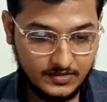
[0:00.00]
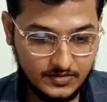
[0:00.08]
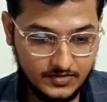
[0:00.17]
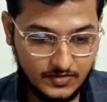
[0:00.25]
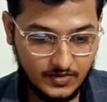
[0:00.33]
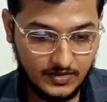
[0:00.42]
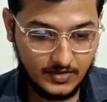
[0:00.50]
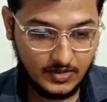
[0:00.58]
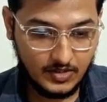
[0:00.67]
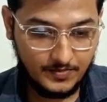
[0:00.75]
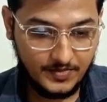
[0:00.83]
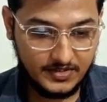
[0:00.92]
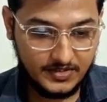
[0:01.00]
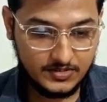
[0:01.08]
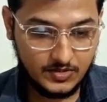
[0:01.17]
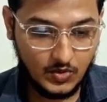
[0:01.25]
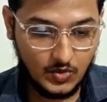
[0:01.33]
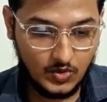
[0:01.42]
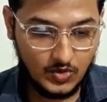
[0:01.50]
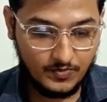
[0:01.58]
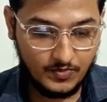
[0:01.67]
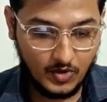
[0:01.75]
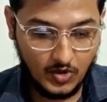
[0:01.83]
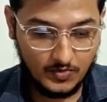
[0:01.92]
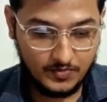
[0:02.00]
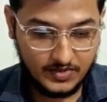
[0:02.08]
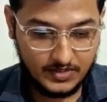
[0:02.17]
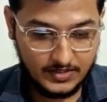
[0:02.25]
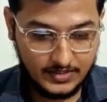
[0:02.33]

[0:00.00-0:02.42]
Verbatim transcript: So I will copy this whole prompt